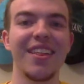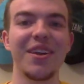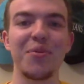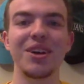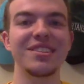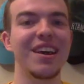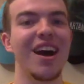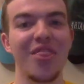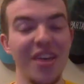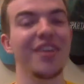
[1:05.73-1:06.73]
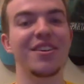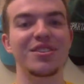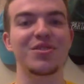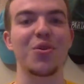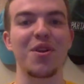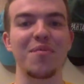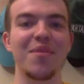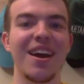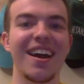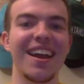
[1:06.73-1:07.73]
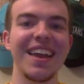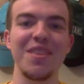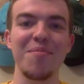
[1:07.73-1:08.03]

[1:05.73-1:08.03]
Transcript: there was a thunderstorm in